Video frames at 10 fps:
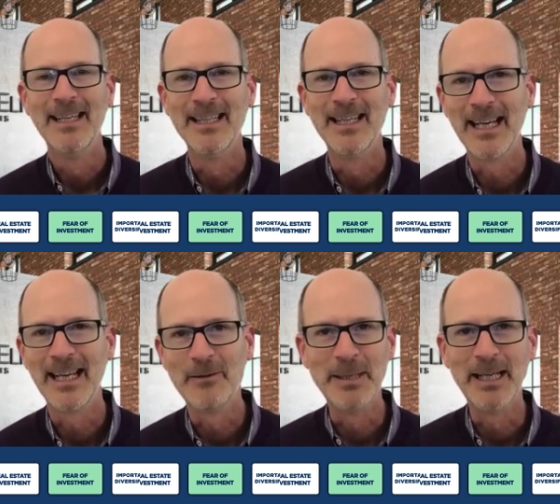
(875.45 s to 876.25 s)
eh, it
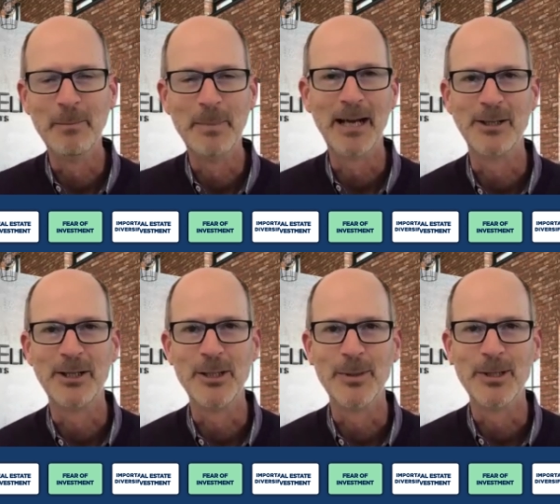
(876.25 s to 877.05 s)
can have a big
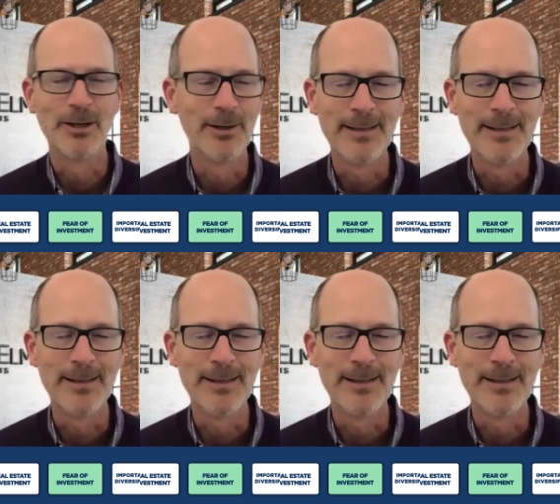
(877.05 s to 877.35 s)
impact on yeah, your return.